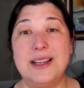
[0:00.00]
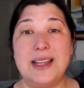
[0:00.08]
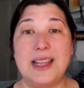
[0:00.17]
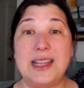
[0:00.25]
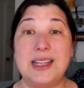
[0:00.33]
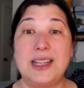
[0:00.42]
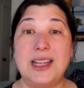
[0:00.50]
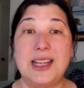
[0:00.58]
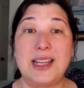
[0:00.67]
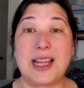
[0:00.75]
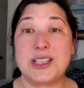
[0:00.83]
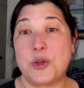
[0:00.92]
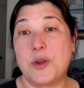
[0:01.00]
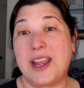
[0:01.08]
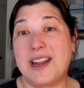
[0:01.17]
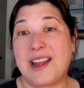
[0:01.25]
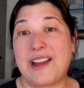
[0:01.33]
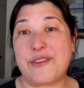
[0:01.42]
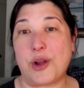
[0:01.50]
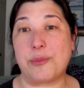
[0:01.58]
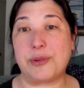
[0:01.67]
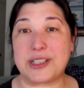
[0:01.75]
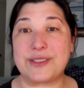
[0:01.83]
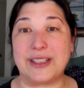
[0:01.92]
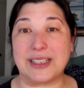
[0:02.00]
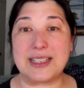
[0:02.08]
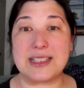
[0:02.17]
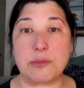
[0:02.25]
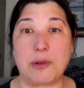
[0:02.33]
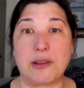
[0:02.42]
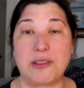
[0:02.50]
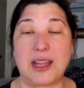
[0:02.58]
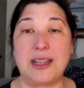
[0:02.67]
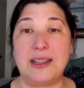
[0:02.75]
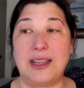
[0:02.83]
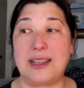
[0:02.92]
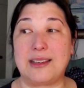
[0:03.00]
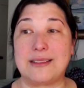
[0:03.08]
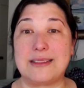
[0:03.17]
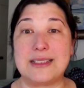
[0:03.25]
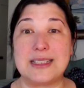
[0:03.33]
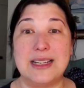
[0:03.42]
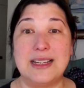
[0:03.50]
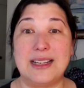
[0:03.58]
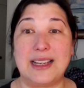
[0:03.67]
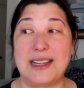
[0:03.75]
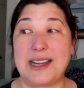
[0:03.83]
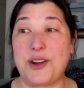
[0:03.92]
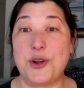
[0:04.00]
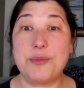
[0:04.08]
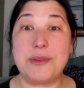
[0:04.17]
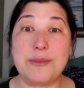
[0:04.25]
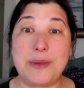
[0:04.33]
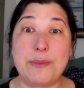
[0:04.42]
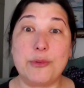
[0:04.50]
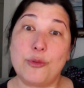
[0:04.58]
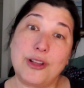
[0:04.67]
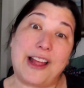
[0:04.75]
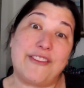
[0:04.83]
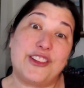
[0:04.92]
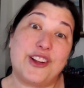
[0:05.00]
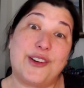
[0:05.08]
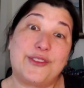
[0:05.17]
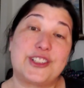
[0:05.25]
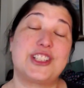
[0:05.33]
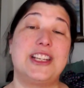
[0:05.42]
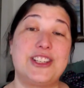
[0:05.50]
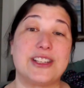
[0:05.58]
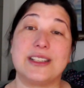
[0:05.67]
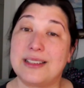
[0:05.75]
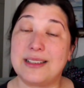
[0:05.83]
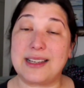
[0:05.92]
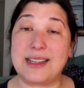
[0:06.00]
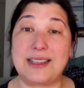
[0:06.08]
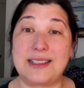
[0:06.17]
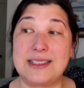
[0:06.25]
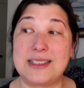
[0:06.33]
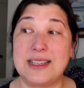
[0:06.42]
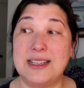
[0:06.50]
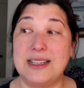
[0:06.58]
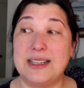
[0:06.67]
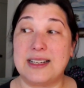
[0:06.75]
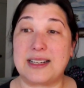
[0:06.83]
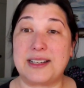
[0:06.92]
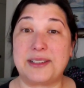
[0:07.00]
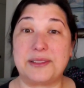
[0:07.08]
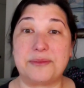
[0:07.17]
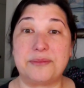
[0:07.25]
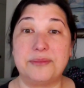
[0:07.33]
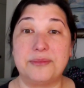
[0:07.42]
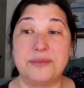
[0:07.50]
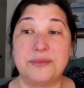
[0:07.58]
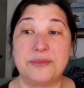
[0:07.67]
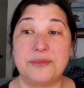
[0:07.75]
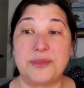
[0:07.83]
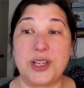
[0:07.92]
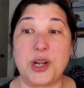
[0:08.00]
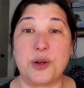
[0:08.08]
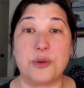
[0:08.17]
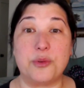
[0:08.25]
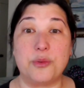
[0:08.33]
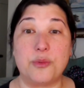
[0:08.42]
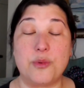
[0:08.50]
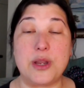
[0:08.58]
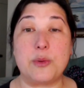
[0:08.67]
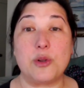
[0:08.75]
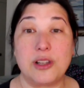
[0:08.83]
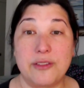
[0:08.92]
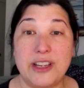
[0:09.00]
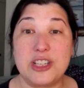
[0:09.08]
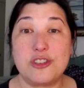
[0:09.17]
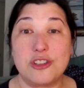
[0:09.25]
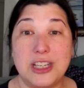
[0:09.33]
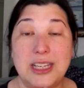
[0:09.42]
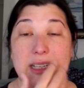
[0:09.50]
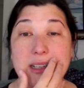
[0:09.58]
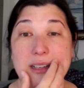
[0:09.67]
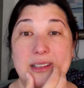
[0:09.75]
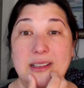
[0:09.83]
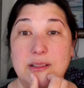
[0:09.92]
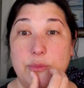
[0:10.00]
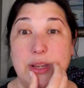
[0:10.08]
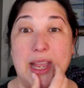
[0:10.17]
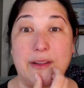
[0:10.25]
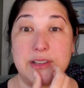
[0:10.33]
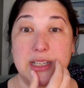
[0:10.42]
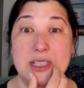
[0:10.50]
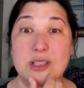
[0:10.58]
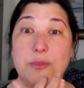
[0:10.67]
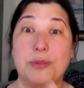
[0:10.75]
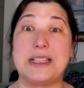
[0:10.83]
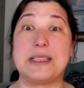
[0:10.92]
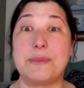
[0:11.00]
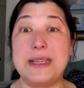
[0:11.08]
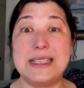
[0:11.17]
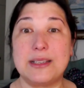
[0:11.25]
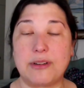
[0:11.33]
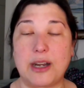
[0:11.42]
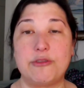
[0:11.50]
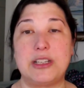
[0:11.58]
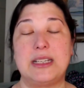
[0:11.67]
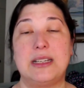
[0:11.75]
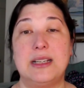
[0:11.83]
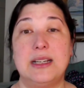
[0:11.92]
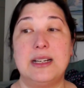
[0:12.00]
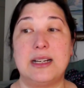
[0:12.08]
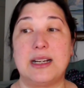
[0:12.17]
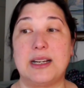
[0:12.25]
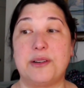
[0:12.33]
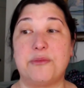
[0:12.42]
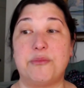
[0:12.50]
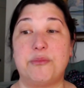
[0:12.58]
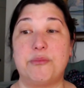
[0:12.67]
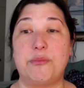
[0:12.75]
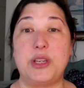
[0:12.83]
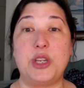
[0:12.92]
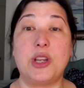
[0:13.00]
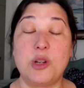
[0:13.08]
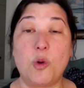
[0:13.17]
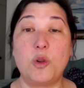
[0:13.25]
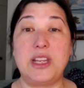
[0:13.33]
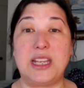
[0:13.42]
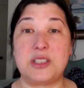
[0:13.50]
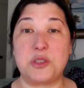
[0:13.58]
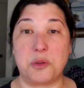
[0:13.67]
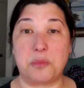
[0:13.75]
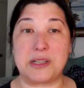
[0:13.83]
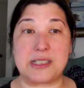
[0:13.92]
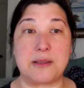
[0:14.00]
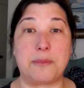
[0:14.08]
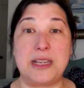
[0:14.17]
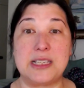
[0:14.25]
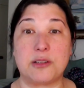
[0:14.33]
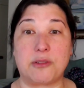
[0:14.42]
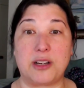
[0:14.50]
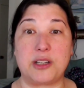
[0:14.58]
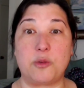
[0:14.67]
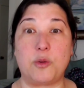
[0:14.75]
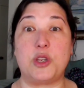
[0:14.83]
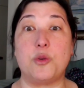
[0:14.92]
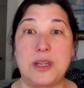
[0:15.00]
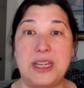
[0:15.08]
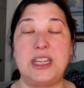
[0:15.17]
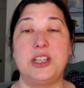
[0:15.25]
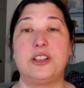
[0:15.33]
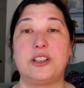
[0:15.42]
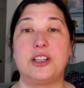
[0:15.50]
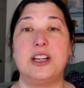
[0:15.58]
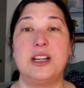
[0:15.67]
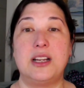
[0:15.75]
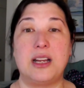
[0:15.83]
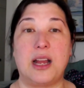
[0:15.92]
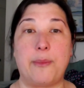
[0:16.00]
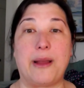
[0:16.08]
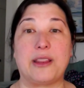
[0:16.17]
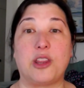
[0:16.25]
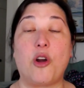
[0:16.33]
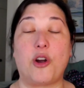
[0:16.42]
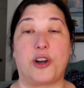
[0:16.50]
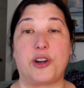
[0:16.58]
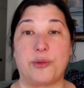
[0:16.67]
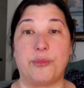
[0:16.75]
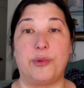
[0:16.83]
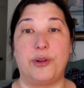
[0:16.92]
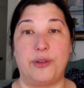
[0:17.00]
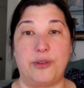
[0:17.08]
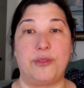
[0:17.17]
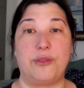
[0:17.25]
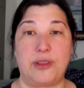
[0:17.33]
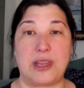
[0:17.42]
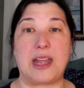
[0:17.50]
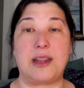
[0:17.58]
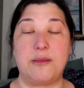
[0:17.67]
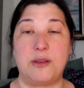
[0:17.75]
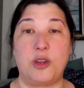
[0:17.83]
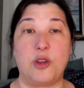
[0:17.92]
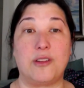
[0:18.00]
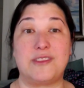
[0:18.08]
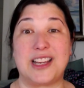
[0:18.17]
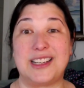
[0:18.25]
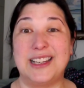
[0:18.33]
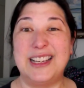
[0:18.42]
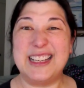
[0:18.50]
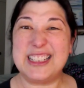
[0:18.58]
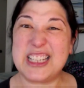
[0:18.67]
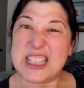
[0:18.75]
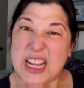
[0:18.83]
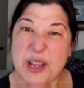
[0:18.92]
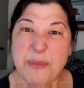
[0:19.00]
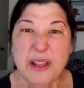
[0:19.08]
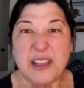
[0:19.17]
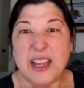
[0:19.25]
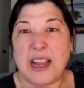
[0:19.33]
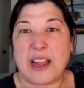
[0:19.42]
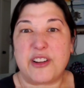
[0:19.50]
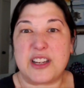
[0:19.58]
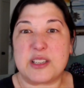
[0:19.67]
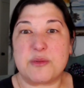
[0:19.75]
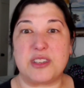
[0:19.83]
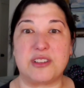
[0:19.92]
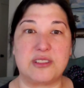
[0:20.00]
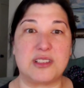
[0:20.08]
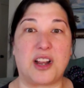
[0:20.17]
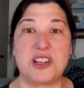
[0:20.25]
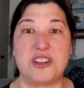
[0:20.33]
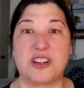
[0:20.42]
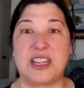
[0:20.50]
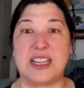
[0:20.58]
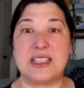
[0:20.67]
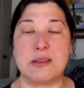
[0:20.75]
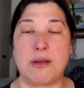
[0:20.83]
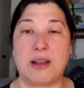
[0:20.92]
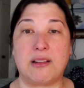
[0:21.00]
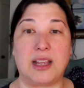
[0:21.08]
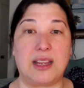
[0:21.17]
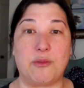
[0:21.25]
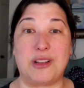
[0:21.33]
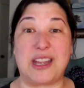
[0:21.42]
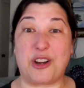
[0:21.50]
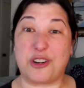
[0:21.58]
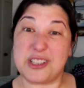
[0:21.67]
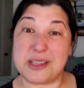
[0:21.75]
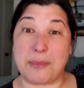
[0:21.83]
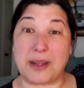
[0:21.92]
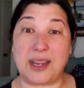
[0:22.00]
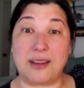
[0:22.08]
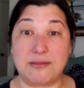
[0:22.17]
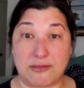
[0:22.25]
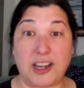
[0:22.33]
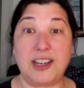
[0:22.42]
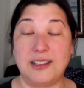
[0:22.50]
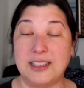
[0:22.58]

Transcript: And, and that's okay to have complex feelings about that. And, and I hope that people will have the conversation. And, um, you know, we will eventually, we have to get to a place of peace around it. Um, but you can only get to a place of peace around it when you hear about the harm that you have done. Just think about like how it is when you talk to your kids about like when they hurt somebody, right?